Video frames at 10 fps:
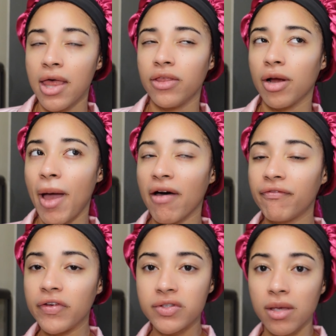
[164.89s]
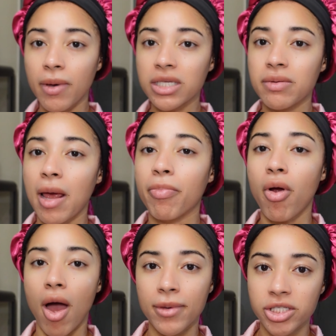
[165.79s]
They're about 15 bucks, but I
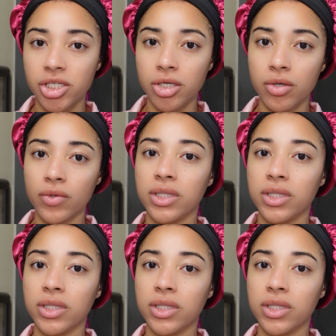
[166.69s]
promise you,